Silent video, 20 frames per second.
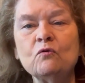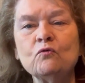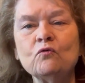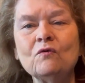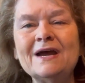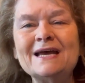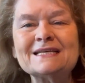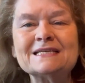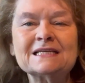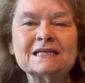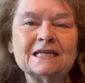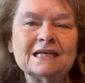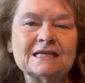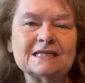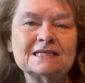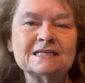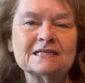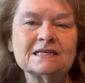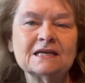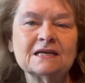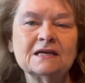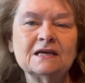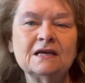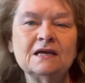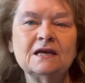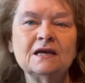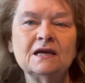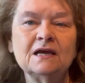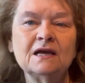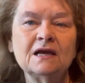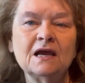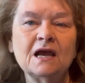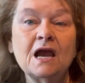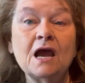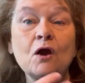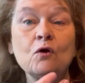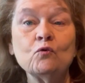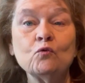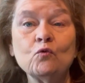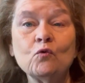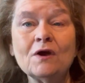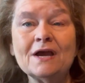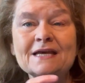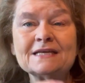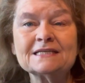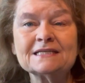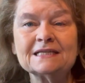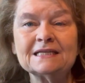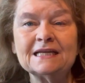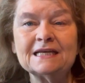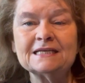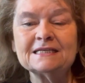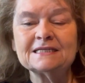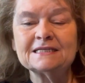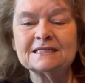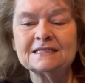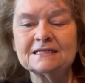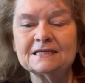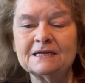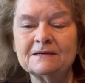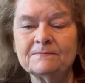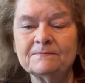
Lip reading: Restless. Restless.